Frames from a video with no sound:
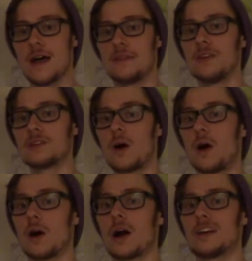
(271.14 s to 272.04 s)
These
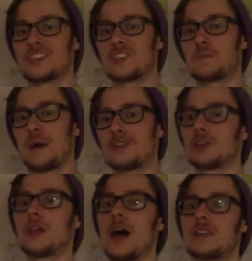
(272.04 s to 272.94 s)
are
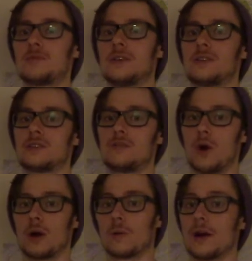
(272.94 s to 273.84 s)
specialized pieces of
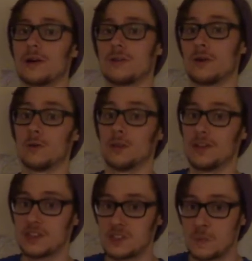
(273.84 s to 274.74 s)
hardware that are
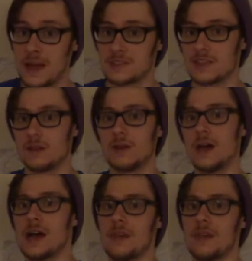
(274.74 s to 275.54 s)
really expensive,